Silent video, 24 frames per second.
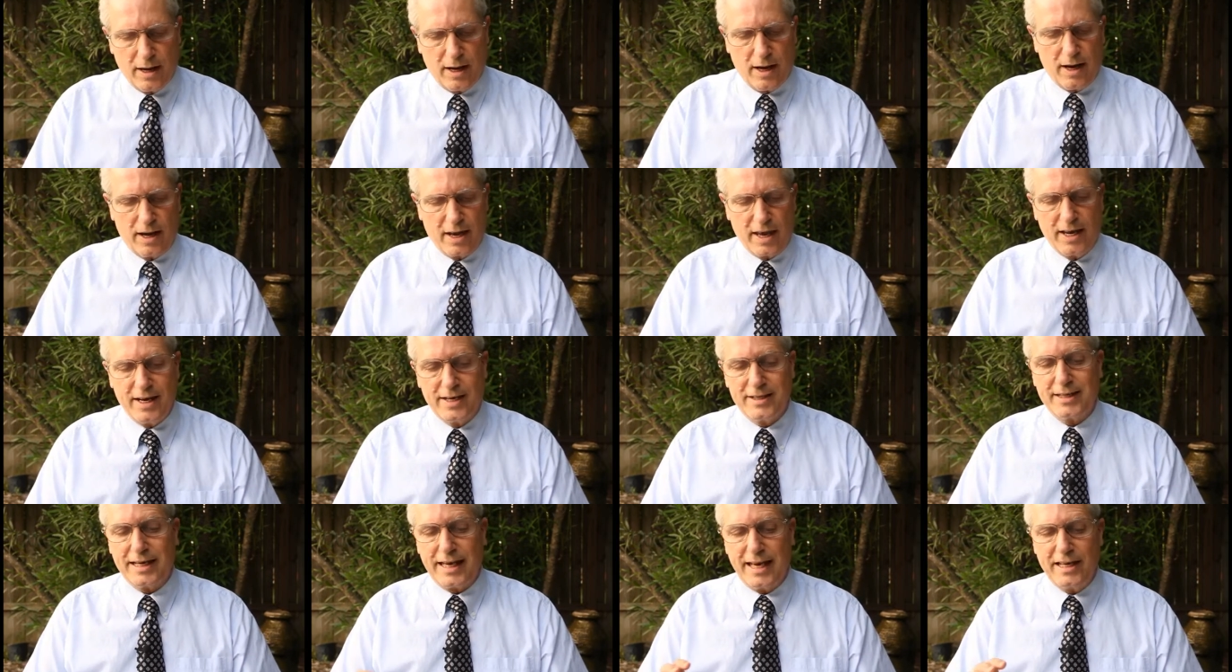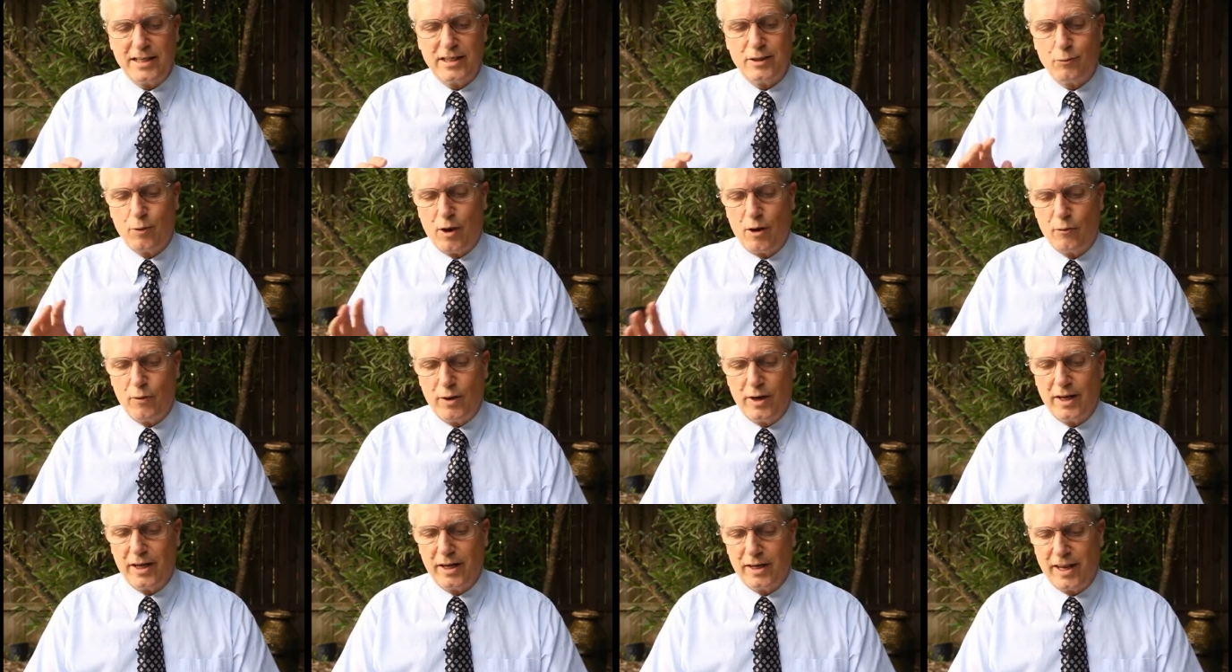Uh, it is easy while
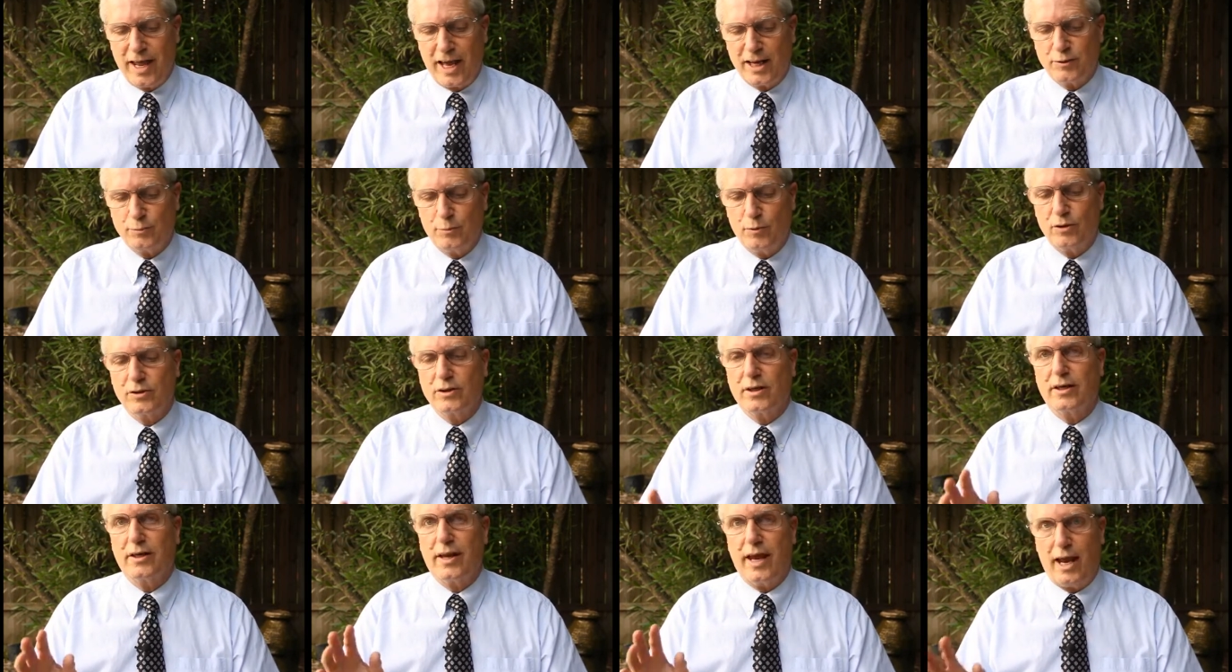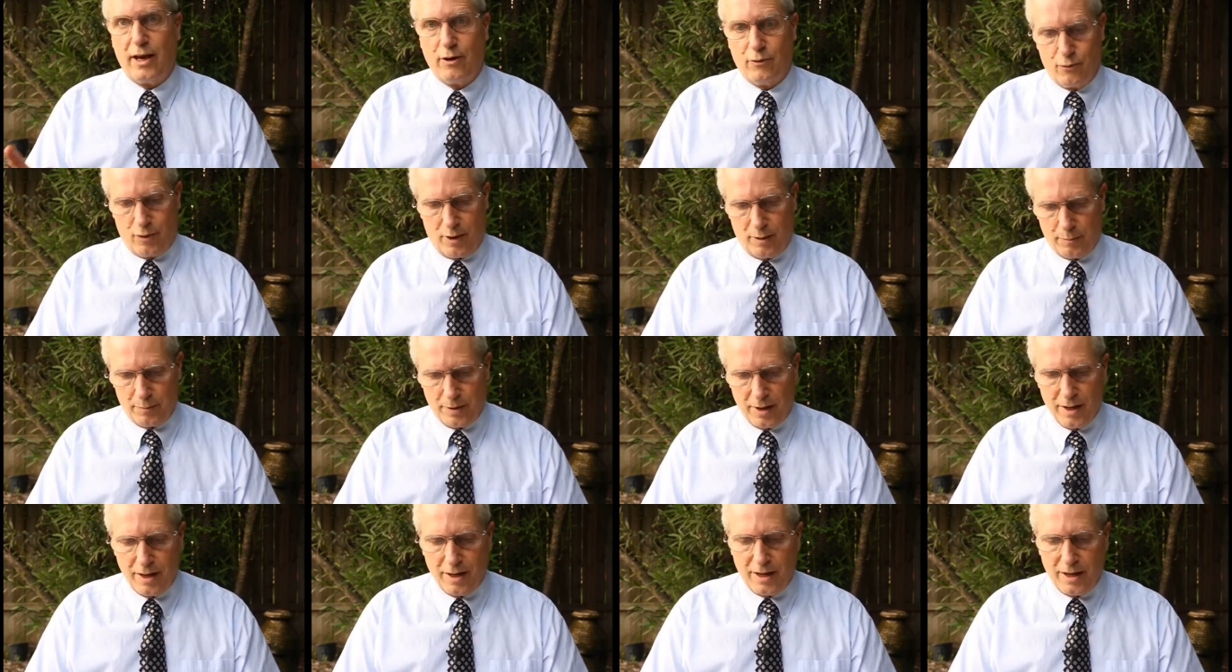reading a textbook to daydream